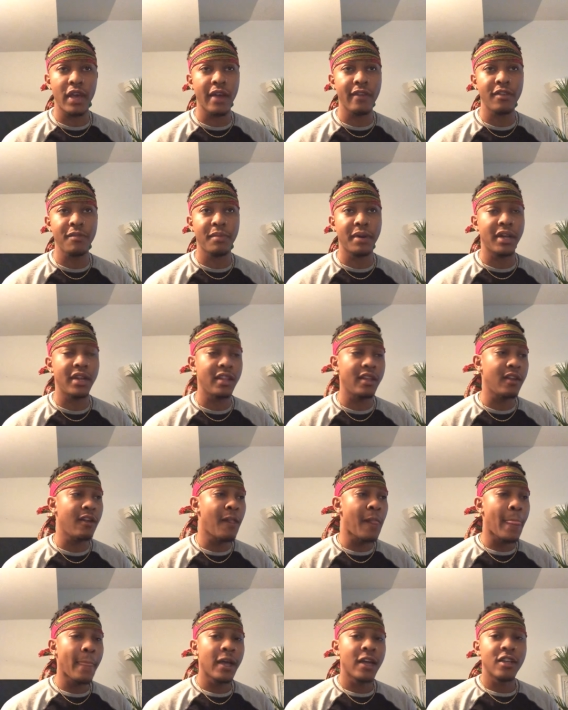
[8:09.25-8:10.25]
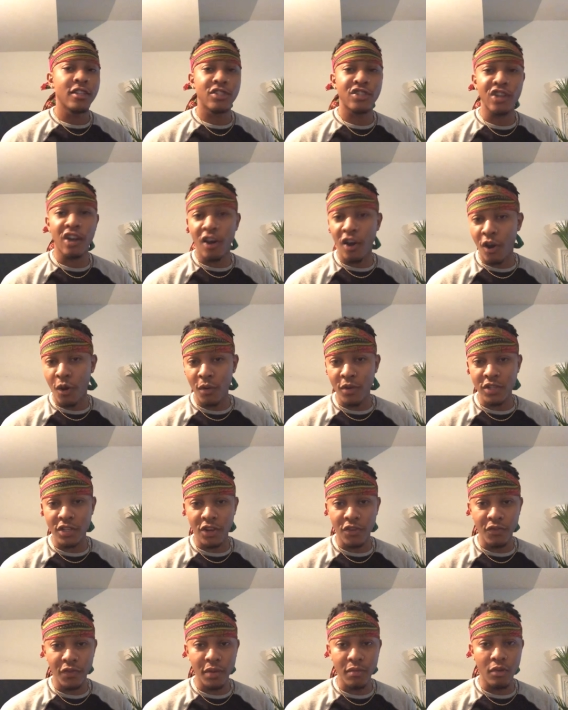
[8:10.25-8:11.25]
everybody to always
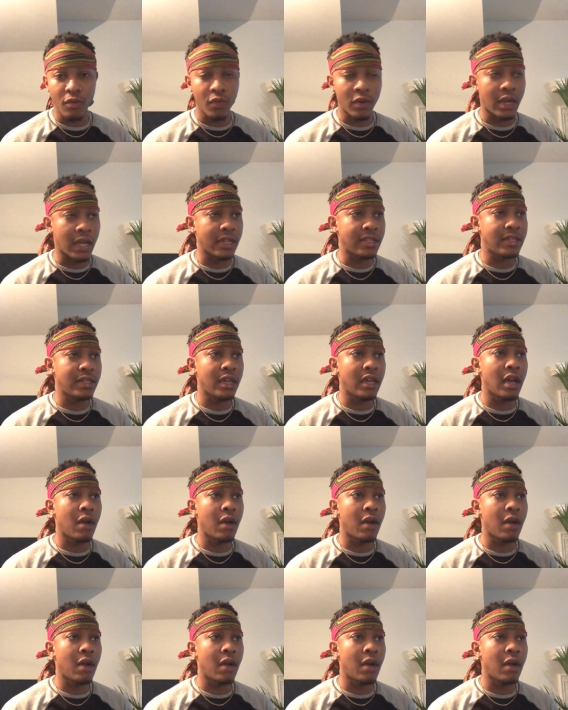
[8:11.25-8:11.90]
agree with what I say.